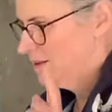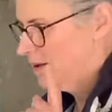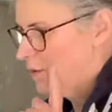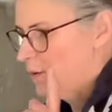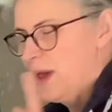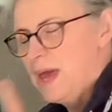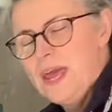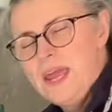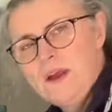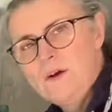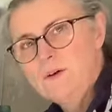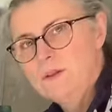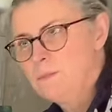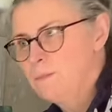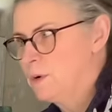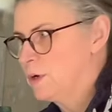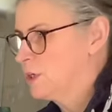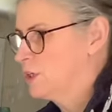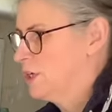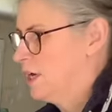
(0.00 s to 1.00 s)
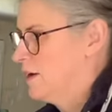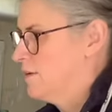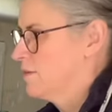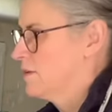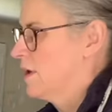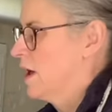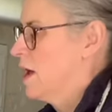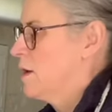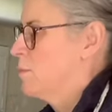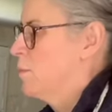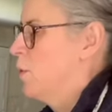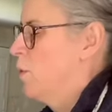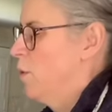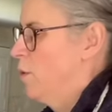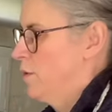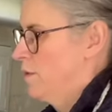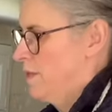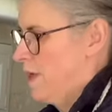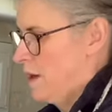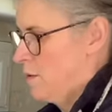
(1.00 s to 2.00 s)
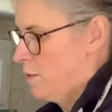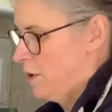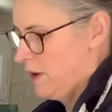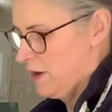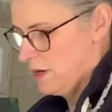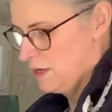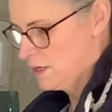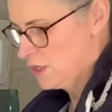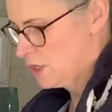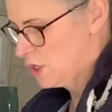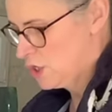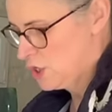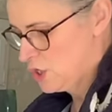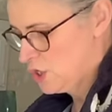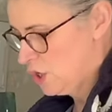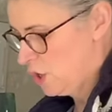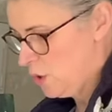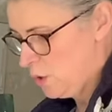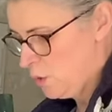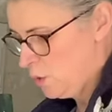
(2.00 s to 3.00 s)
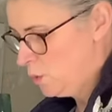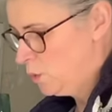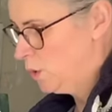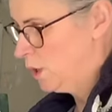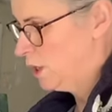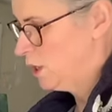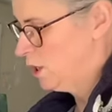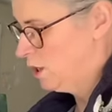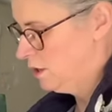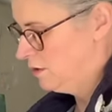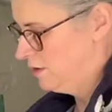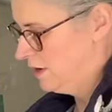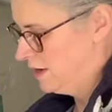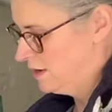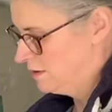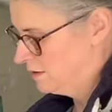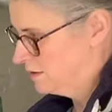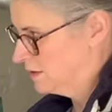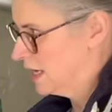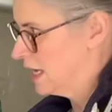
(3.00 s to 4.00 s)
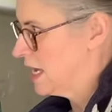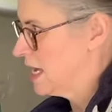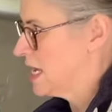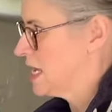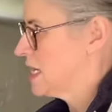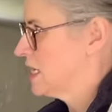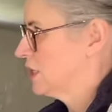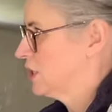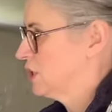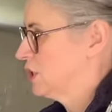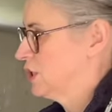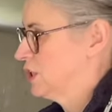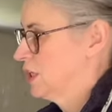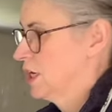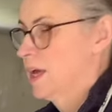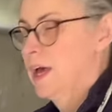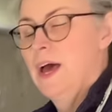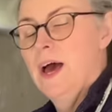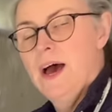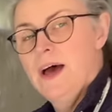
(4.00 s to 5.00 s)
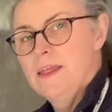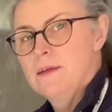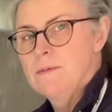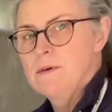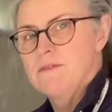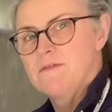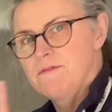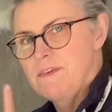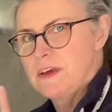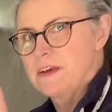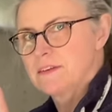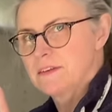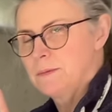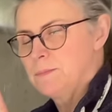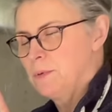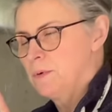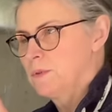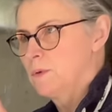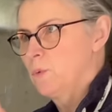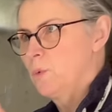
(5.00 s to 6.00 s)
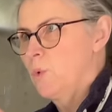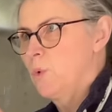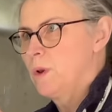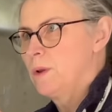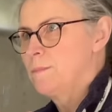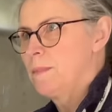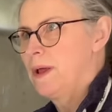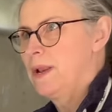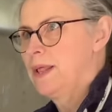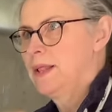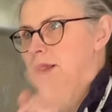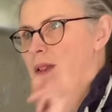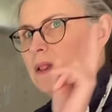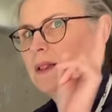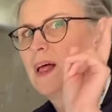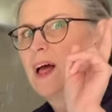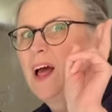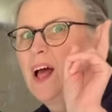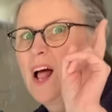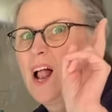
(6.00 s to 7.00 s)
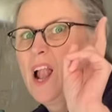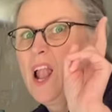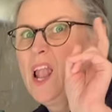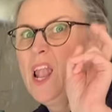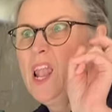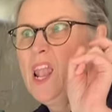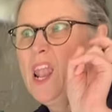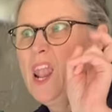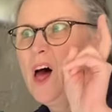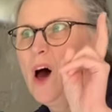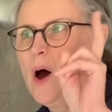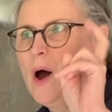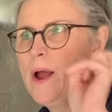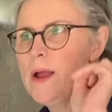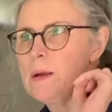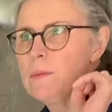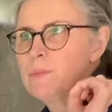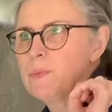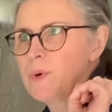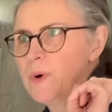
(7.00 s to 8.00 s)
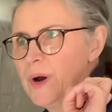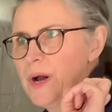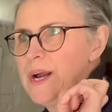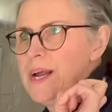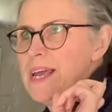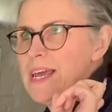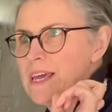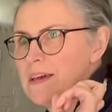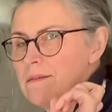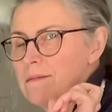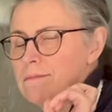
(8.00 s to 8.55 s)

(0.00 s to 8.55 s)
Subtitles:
here are the bookshelves that I bought. They were 2 euros each and they'll be fixed up on the wall in my little library.